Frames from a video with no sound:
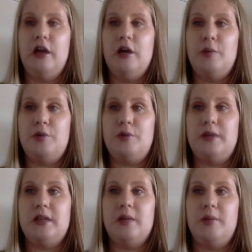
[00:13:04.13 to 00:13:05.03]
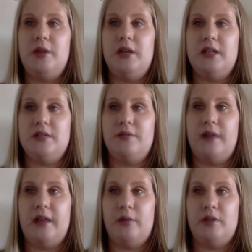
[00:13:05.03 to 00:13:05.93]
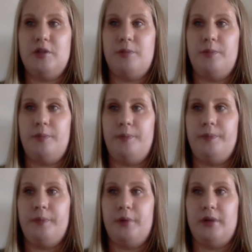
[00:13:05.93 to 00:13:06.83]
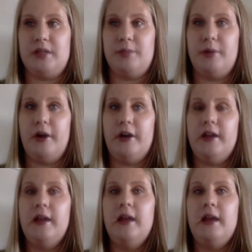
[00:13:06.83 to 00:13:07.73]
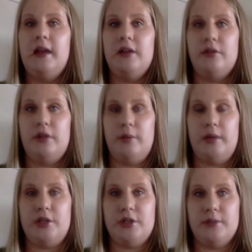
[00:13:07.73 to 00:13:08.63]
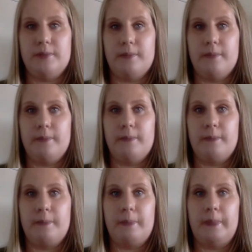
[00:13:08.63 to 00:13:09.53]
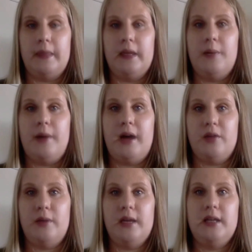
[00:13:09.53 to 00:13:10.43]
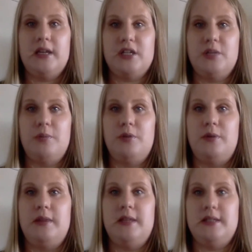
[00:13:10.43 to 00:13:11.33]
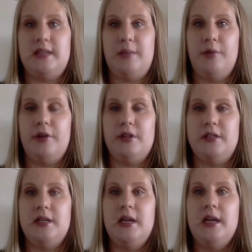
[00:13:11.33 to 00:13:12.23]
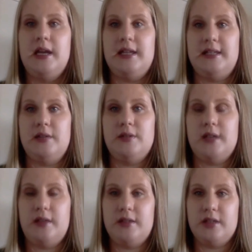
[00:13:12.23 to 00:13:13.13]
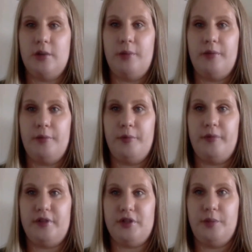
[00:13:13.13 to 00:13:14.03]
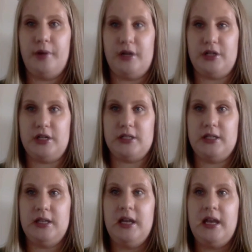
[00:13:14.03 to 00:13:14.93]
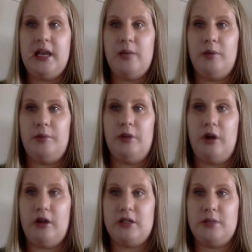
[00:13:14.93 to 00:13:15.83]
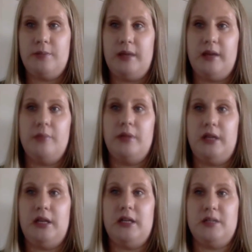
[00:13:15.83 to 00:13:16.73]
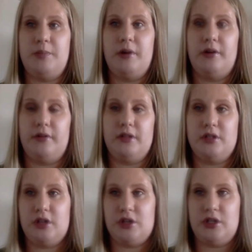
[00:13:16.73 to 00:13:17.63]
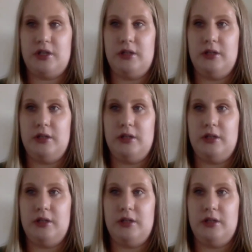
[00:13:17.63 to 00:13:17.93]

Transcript: between the communities of Valley Ridge Bonus Park and Greenwich. A pathway connection between these neighborhoods is outside the scope of the provincial project and will not be completed as part of construction.